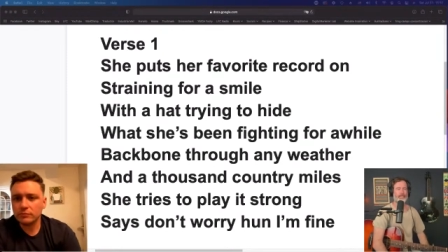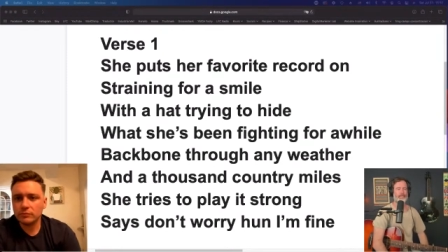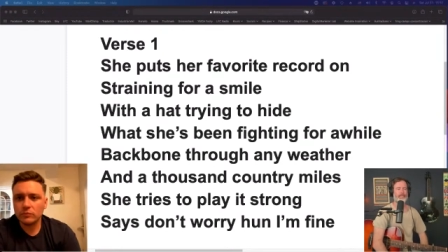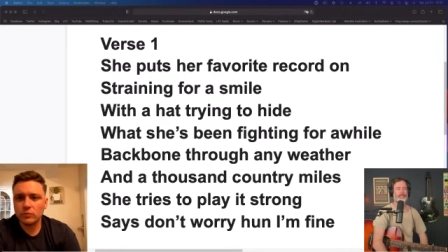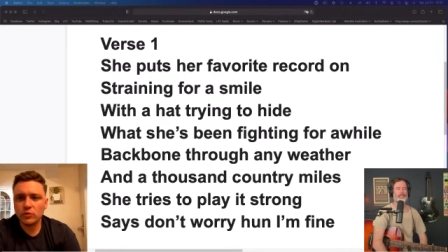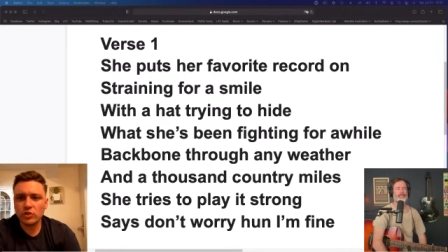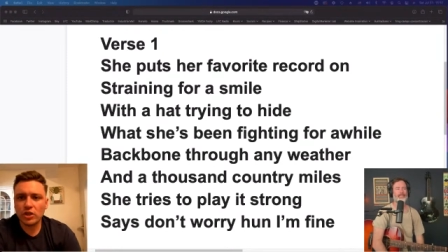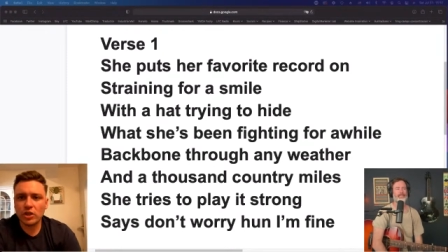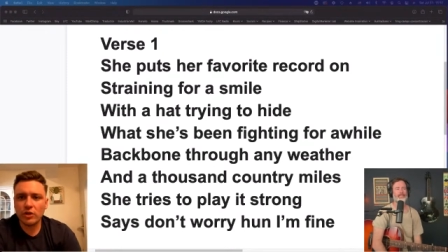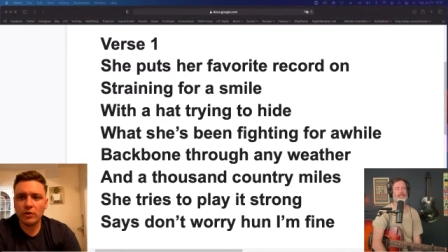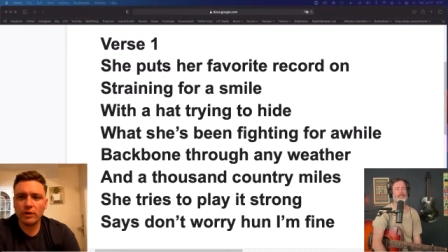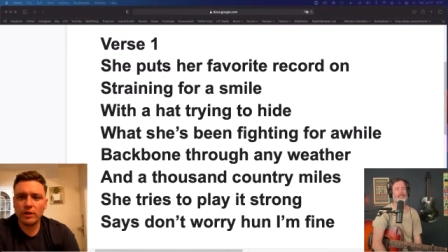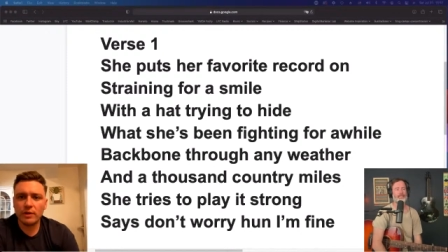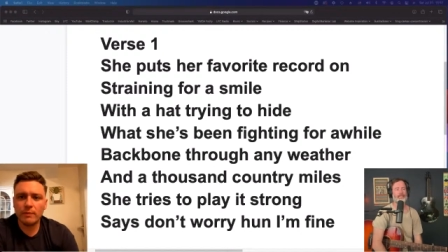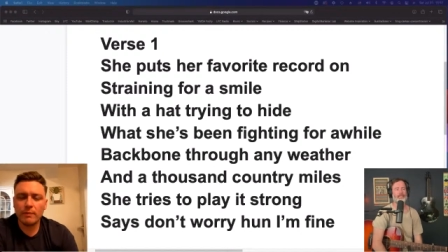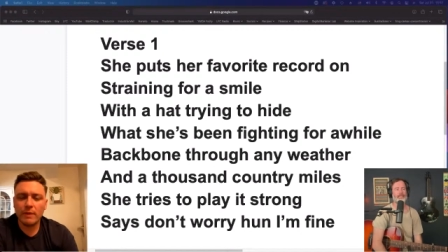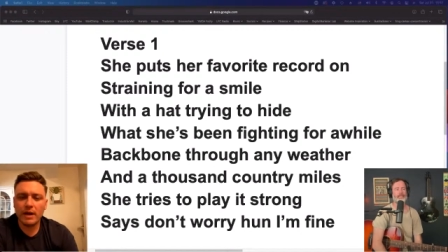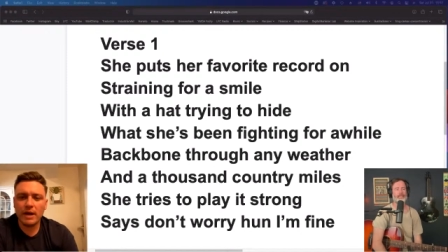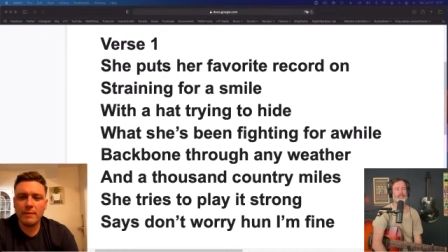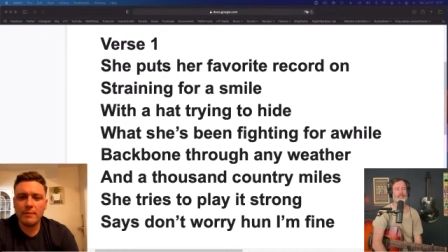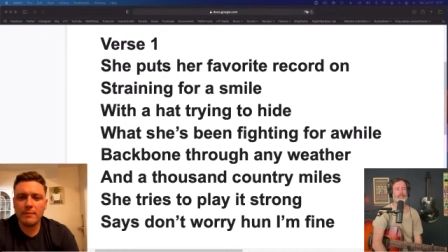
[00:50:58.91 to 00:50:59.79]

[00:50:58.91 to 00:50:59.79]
So in my